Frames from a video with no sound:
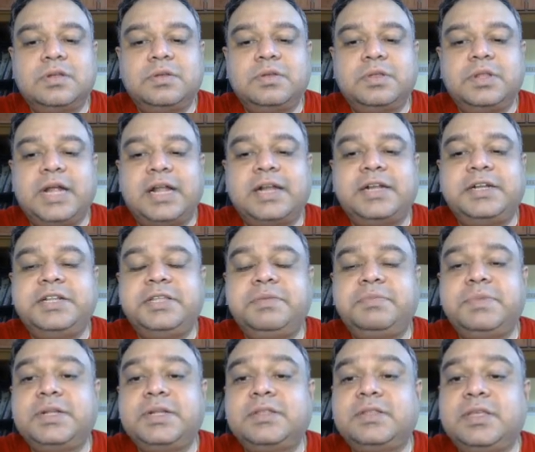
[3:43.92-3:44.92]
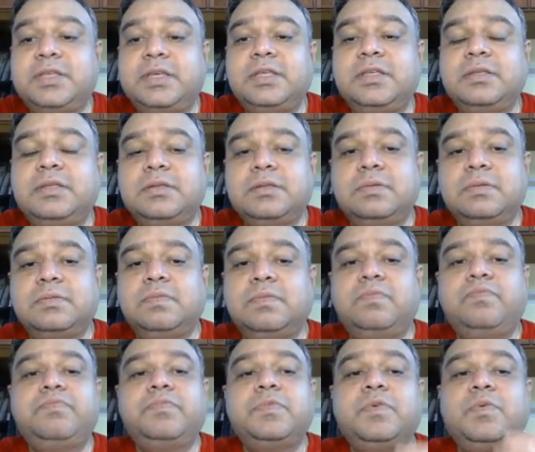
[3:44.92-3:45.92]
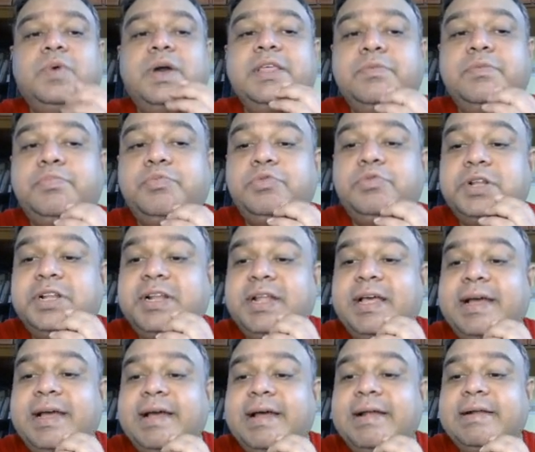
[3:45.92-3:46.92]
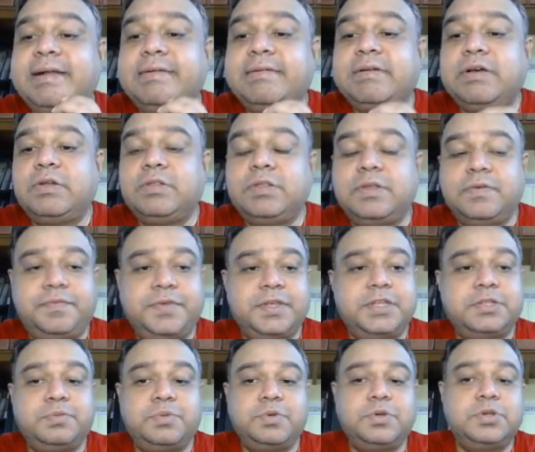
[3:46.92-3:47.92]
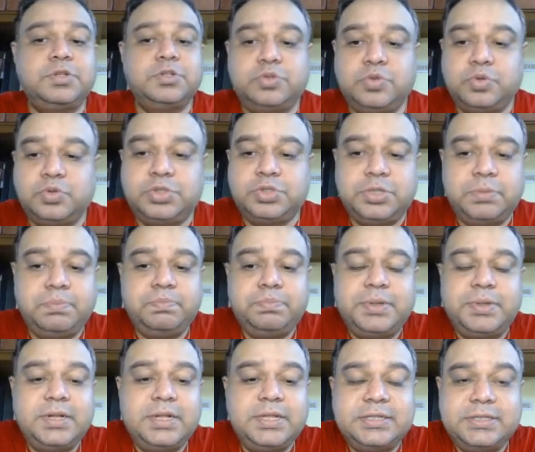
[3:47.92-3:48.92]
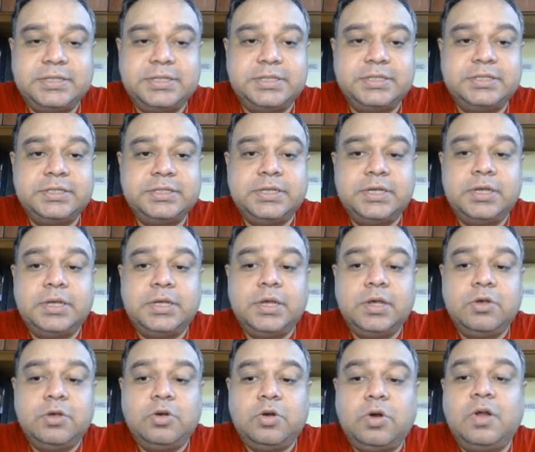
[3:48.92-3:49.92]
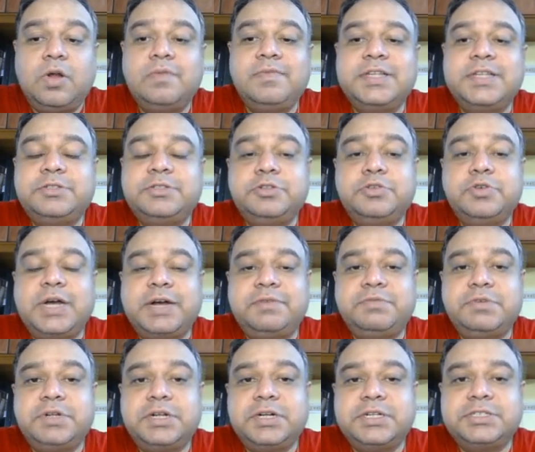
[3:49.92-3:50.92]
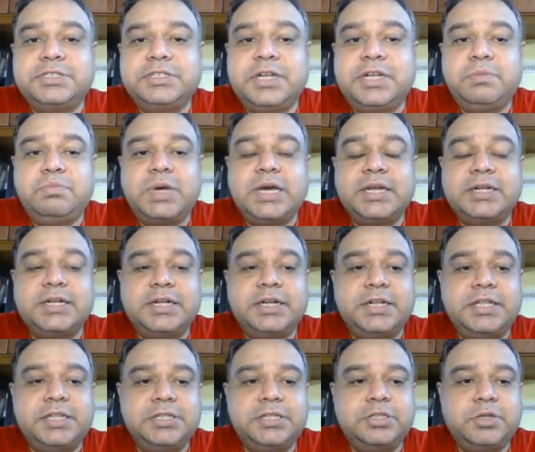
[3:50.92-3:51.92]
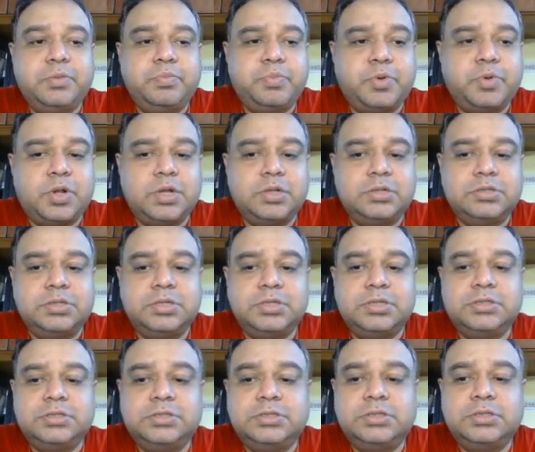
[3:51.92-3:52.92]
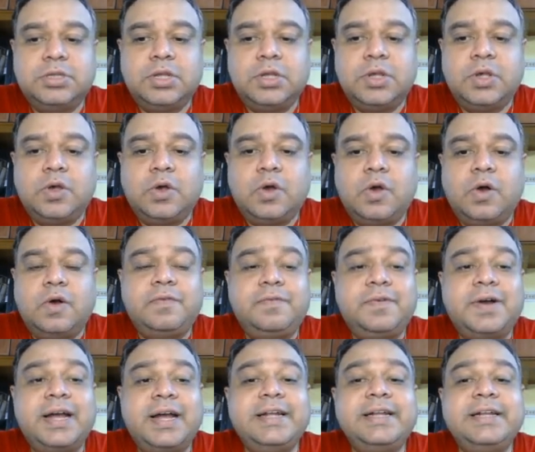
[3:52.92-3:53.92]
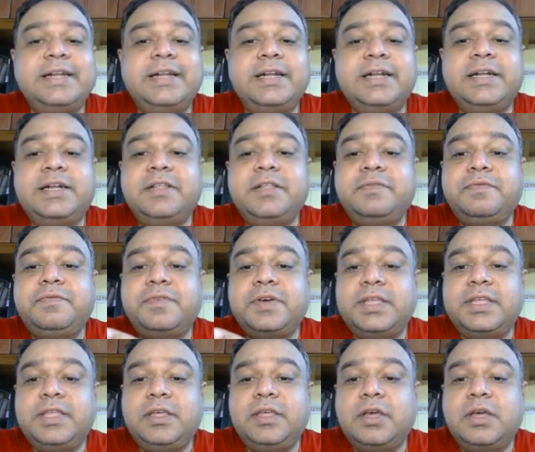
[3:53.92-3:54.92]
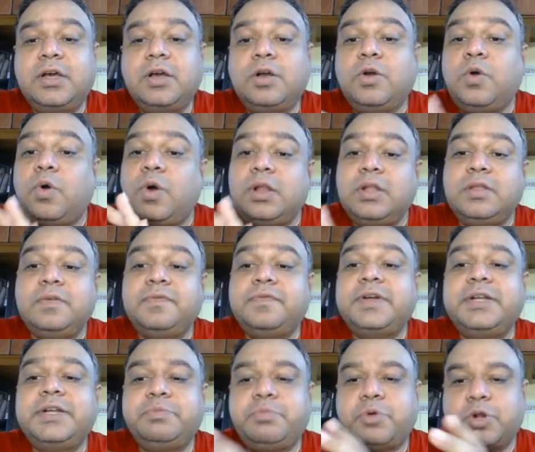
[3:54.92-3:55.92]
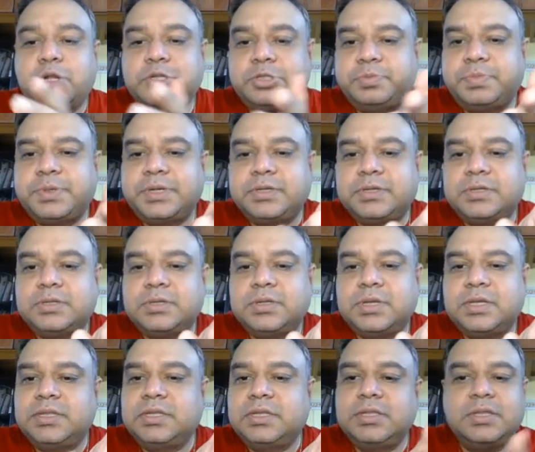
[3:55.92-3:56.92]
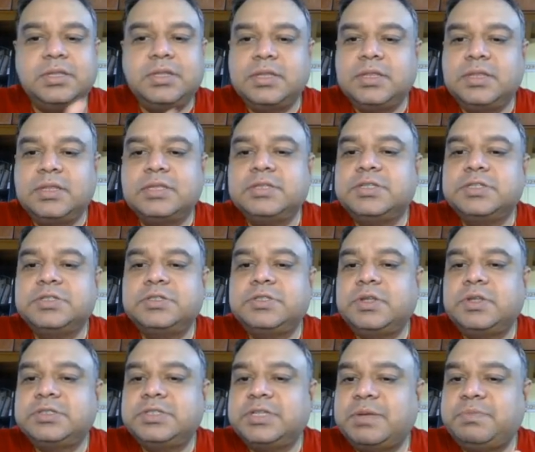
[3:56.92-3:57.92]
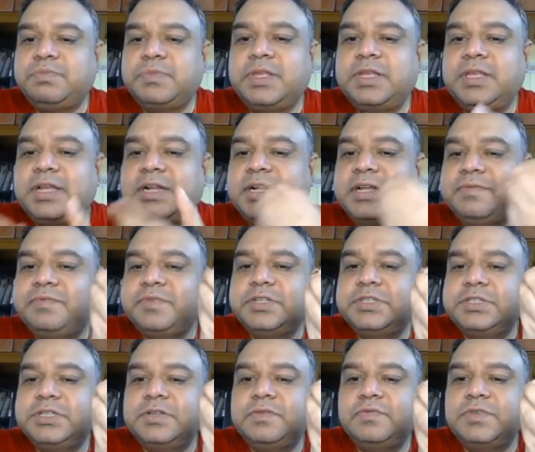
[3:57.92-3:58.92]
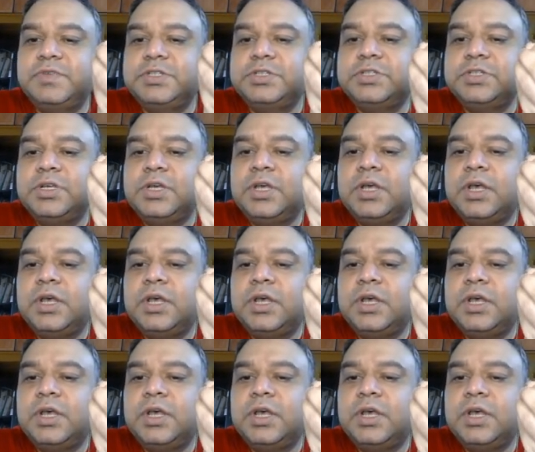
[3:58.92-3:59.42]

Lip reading: the ultimate thing, why you put an ad on the Facebook is so simple as this. Always you have to understand, marketing is a process of identifying a qualified prospect. I think this is the something, a definition which